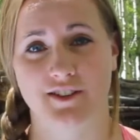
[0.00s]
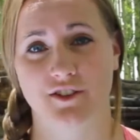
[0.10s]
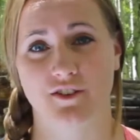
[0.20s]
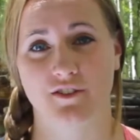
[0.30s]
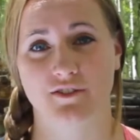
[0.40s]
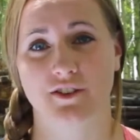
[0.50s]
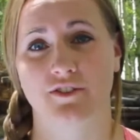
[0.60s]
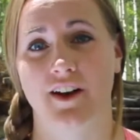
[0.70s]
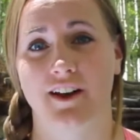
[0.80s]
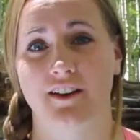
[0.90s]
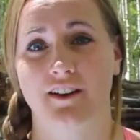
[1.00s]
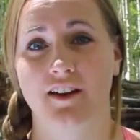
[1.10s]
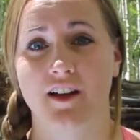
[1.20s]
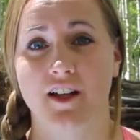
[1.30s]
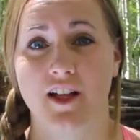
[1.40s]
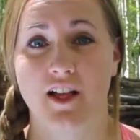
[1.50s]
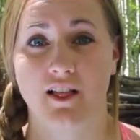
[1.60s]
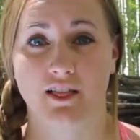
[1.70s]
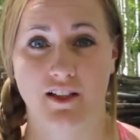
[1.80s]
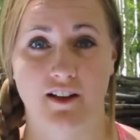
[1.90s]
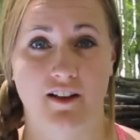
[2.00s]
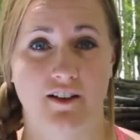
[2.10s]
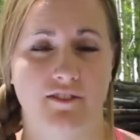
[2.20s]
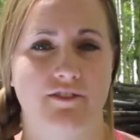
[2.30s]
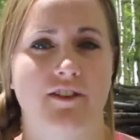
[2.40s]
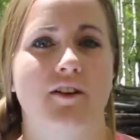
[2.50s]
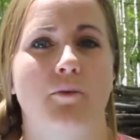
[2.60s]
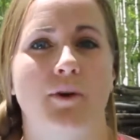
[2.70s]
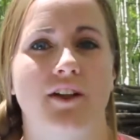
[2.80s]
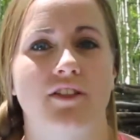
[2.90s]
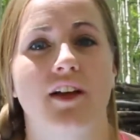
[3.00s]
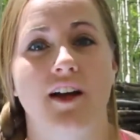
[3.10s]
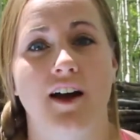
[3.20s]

don't find love with